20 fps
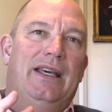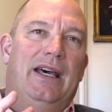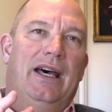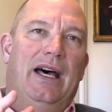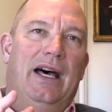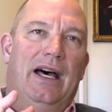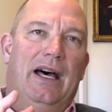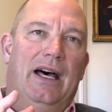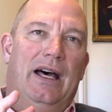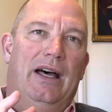
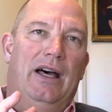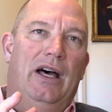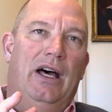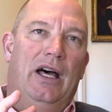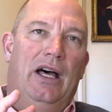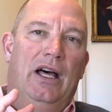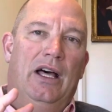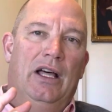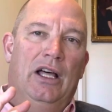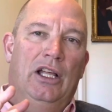uh,
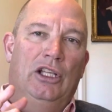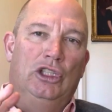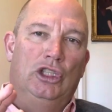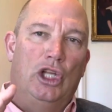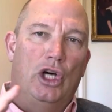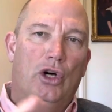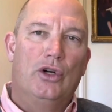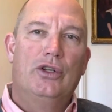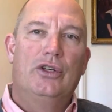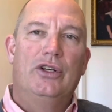a
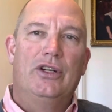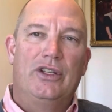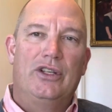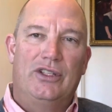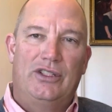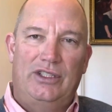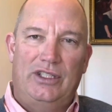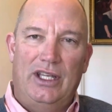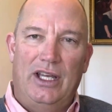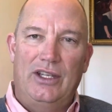longer
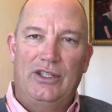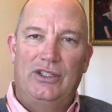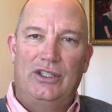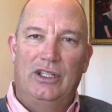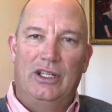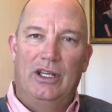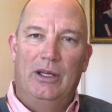discussion